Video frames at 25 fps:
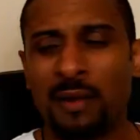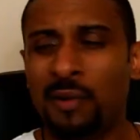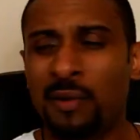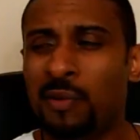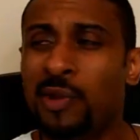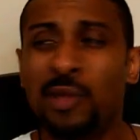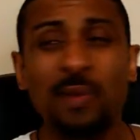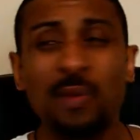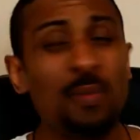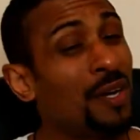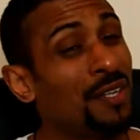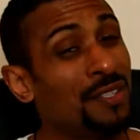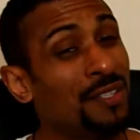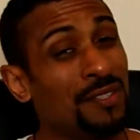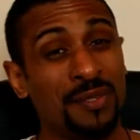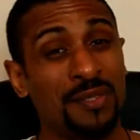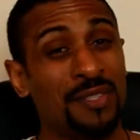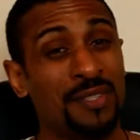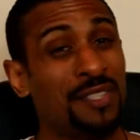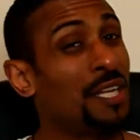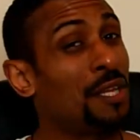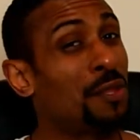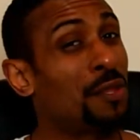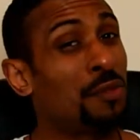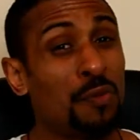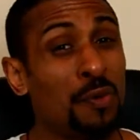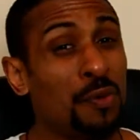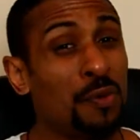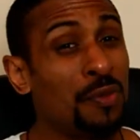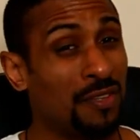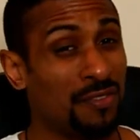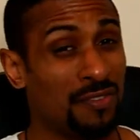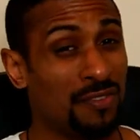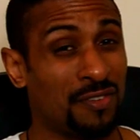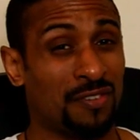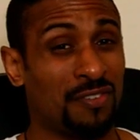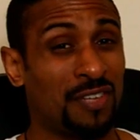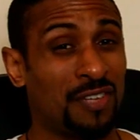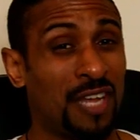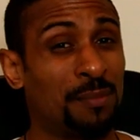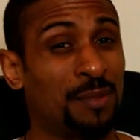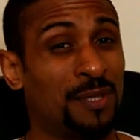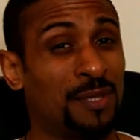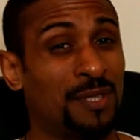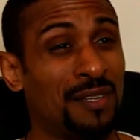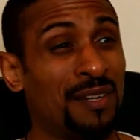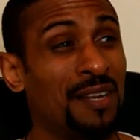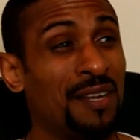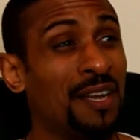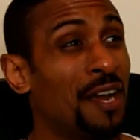And the only ones who see through this
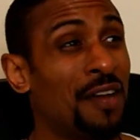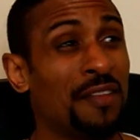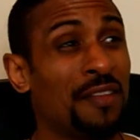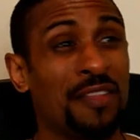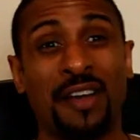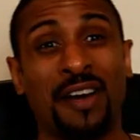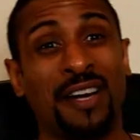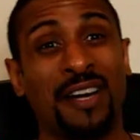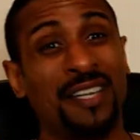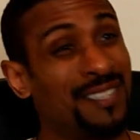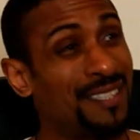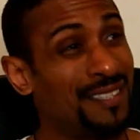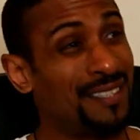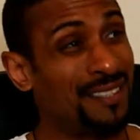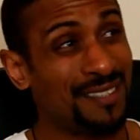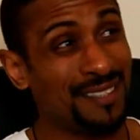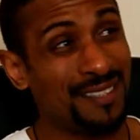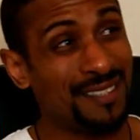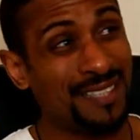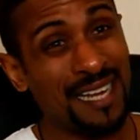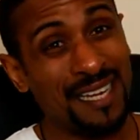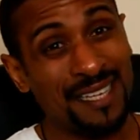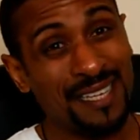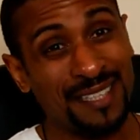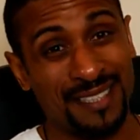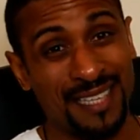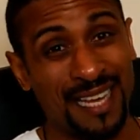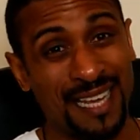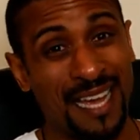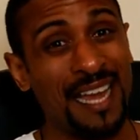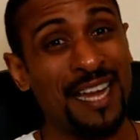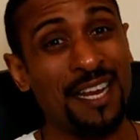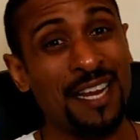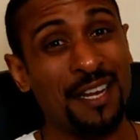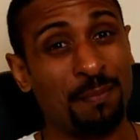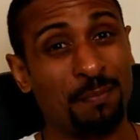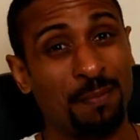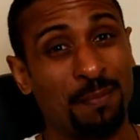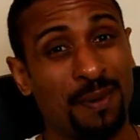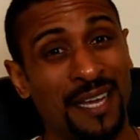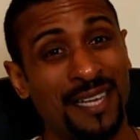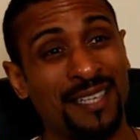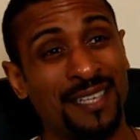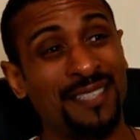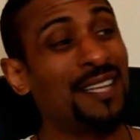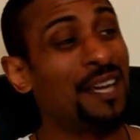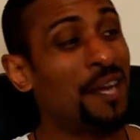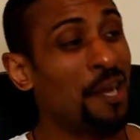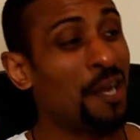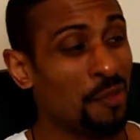deception are the guys in 2nd to 8th
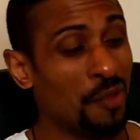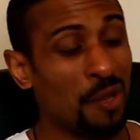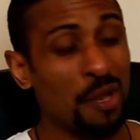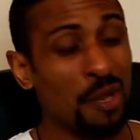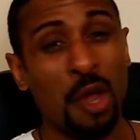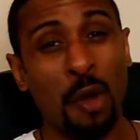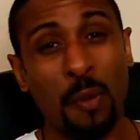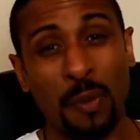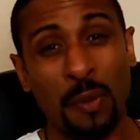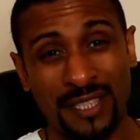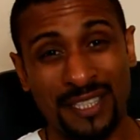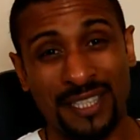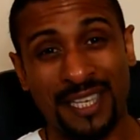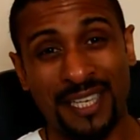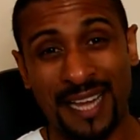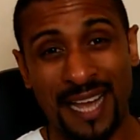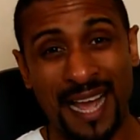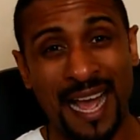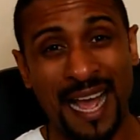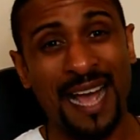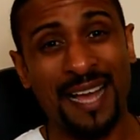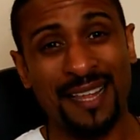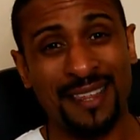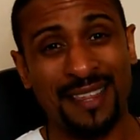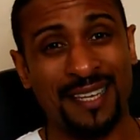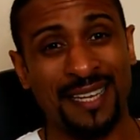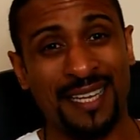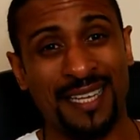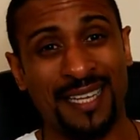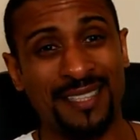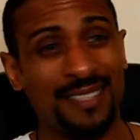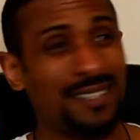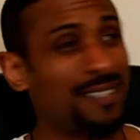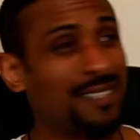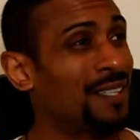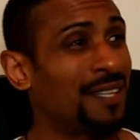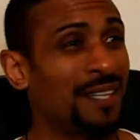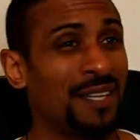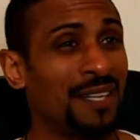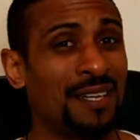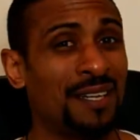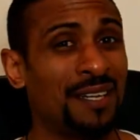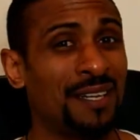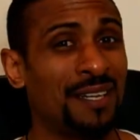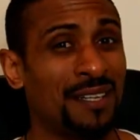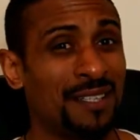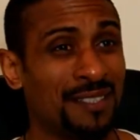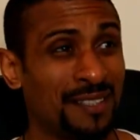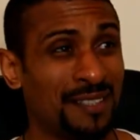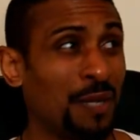place and the lower tier athletes
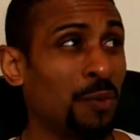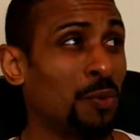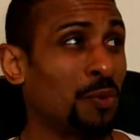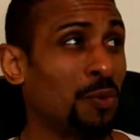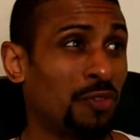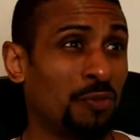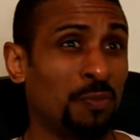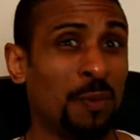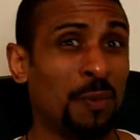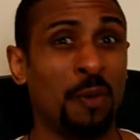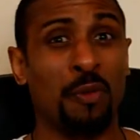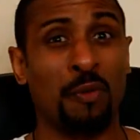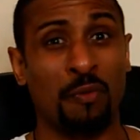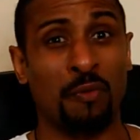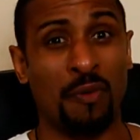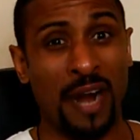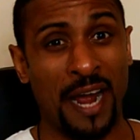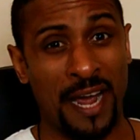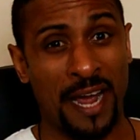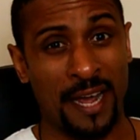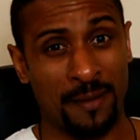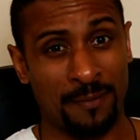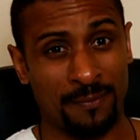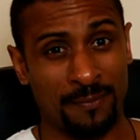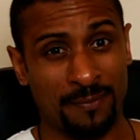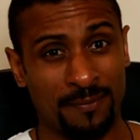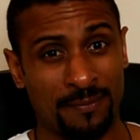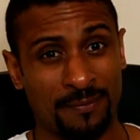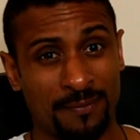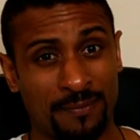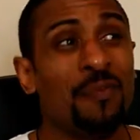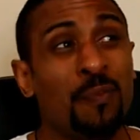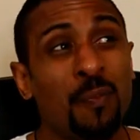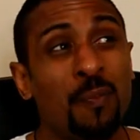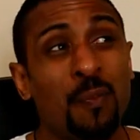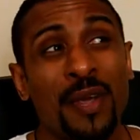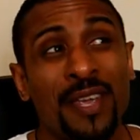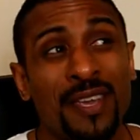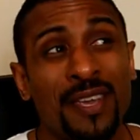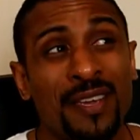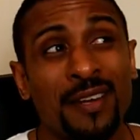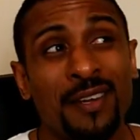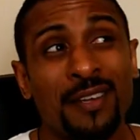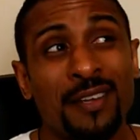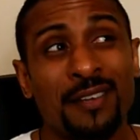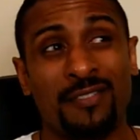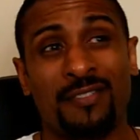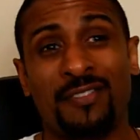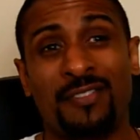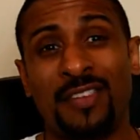because they all smell the rat. And if we
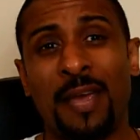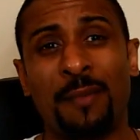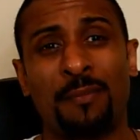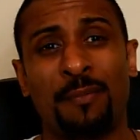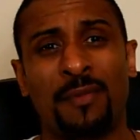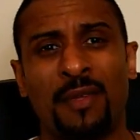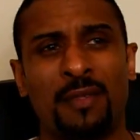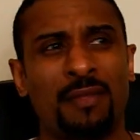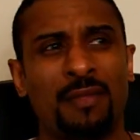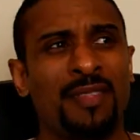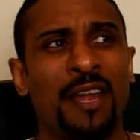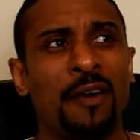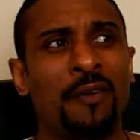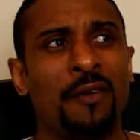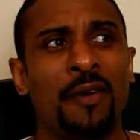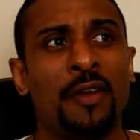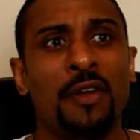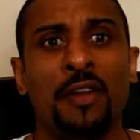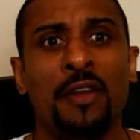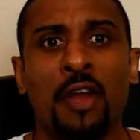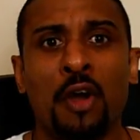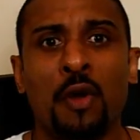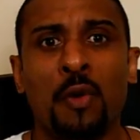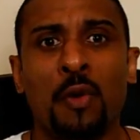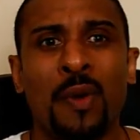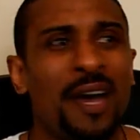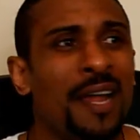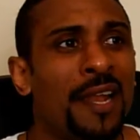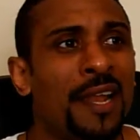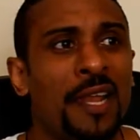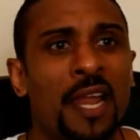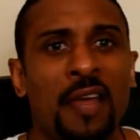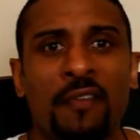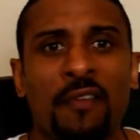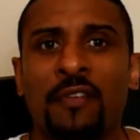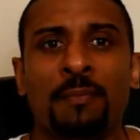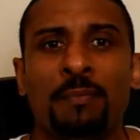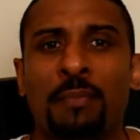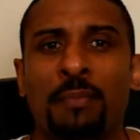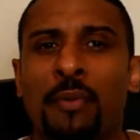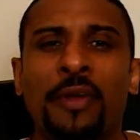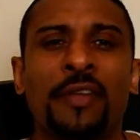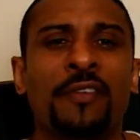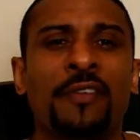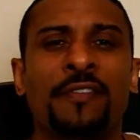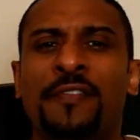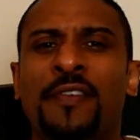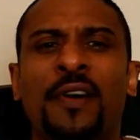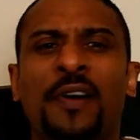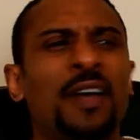can accept that there are no
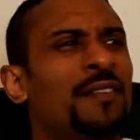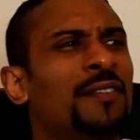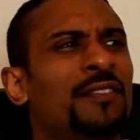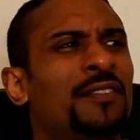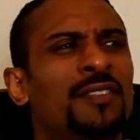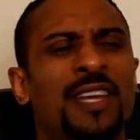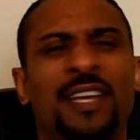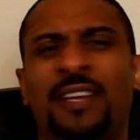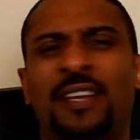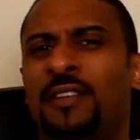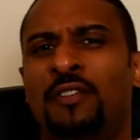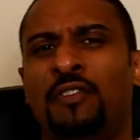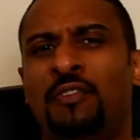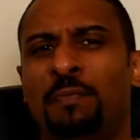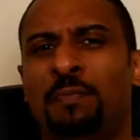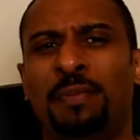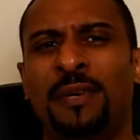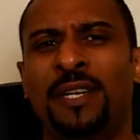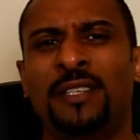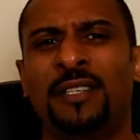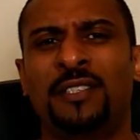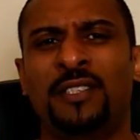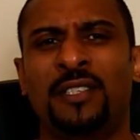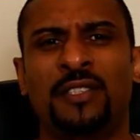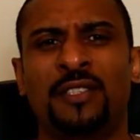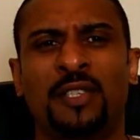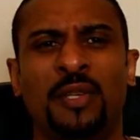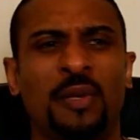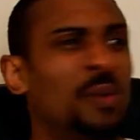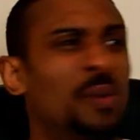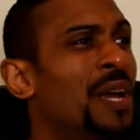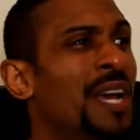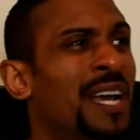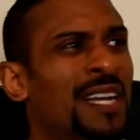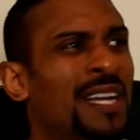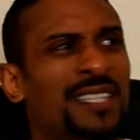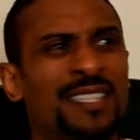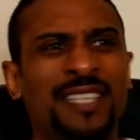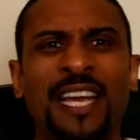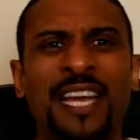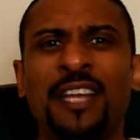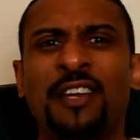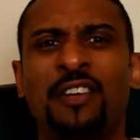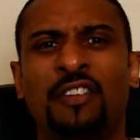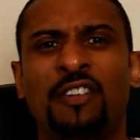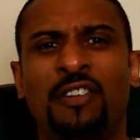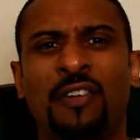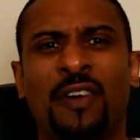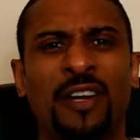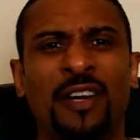11.5-second sprinters who
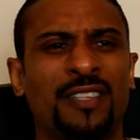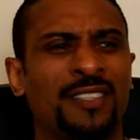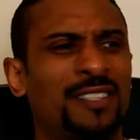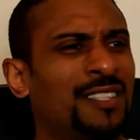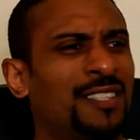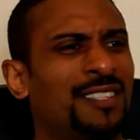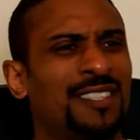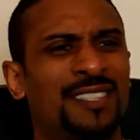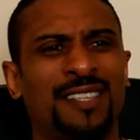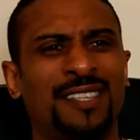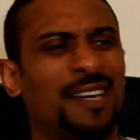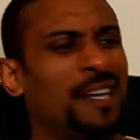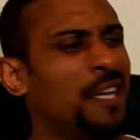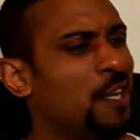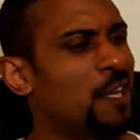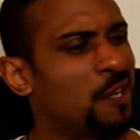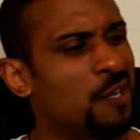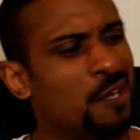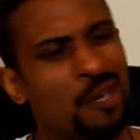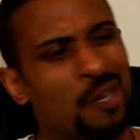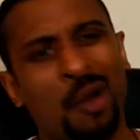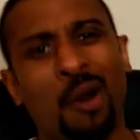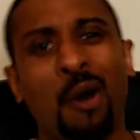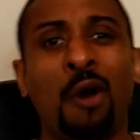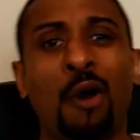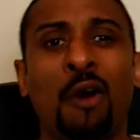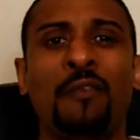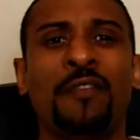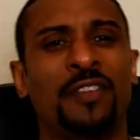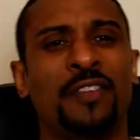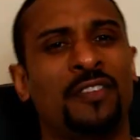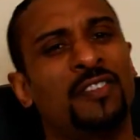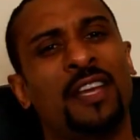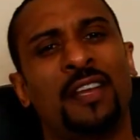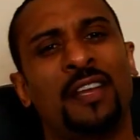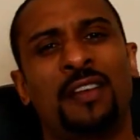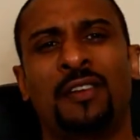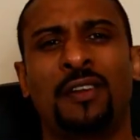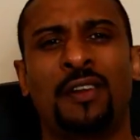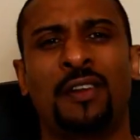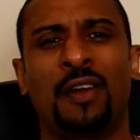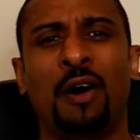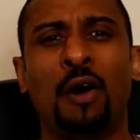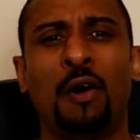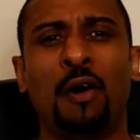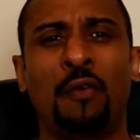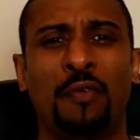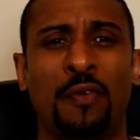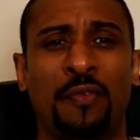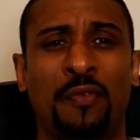take drugs and suddenly carve 1.5 seconds
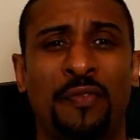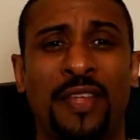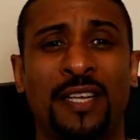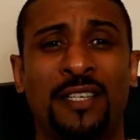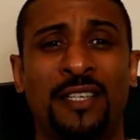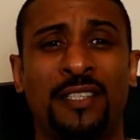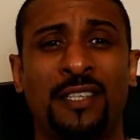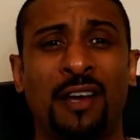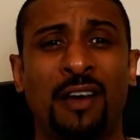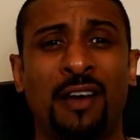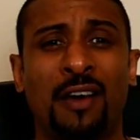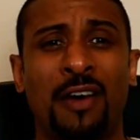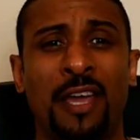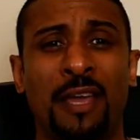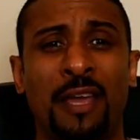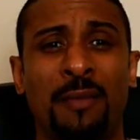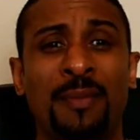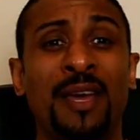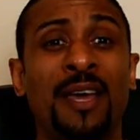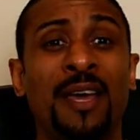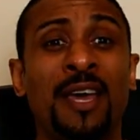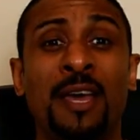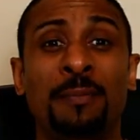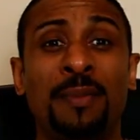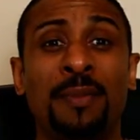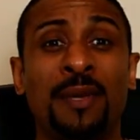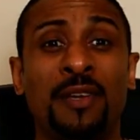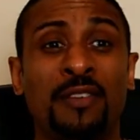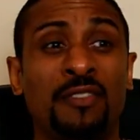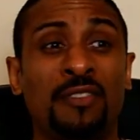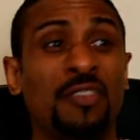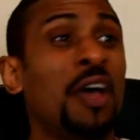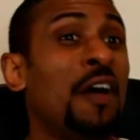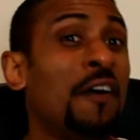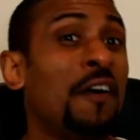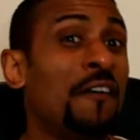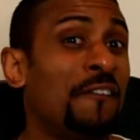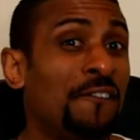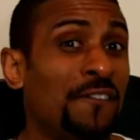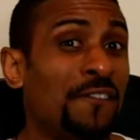off their time because